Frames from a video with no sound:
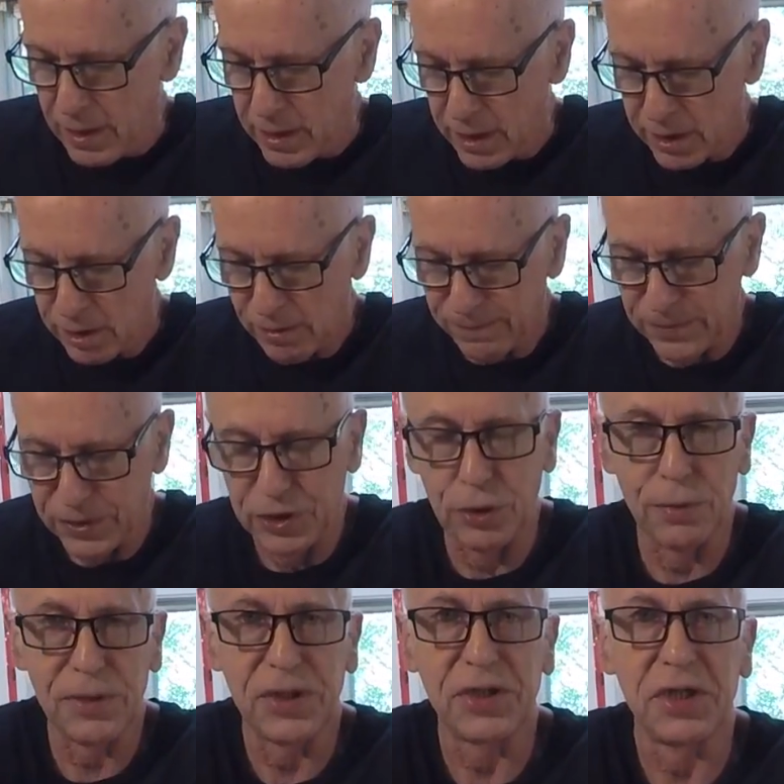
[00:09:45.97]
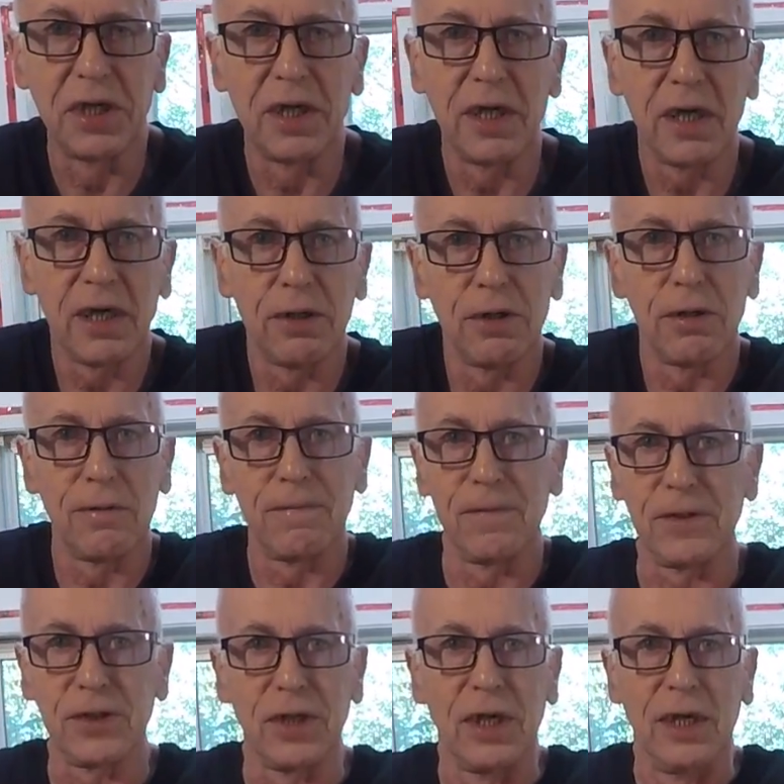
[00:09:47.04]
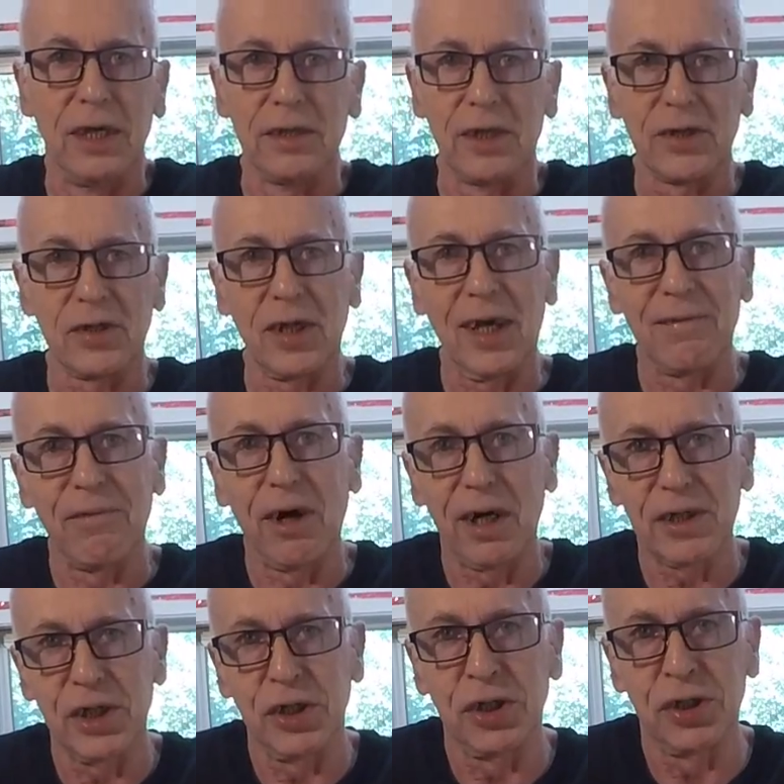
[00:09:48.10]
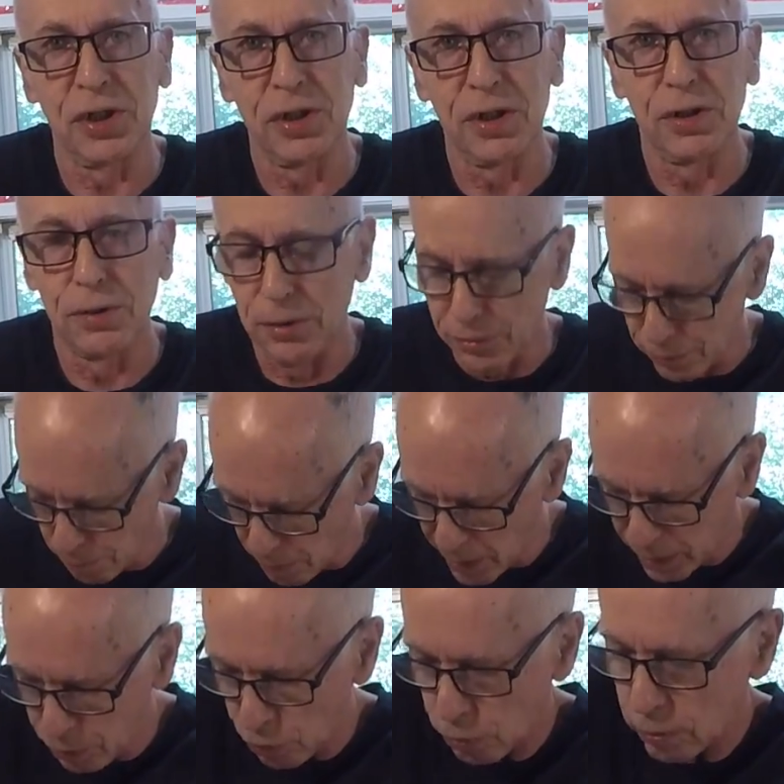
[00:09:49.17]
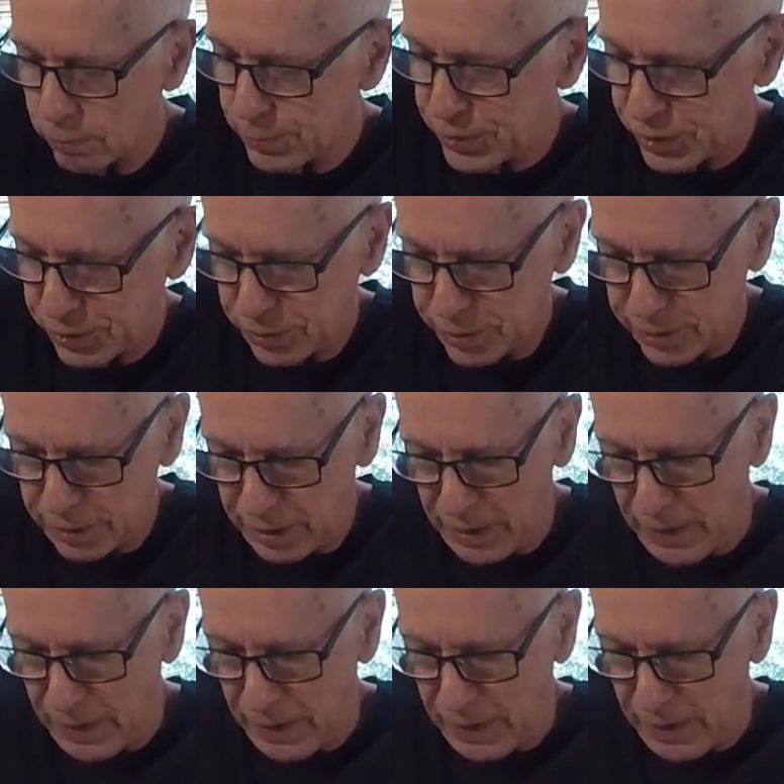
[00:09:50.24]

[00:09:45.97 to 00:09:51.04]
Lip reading: You know, if it's too acidic, or if it doesn't have oxygen or the microbes that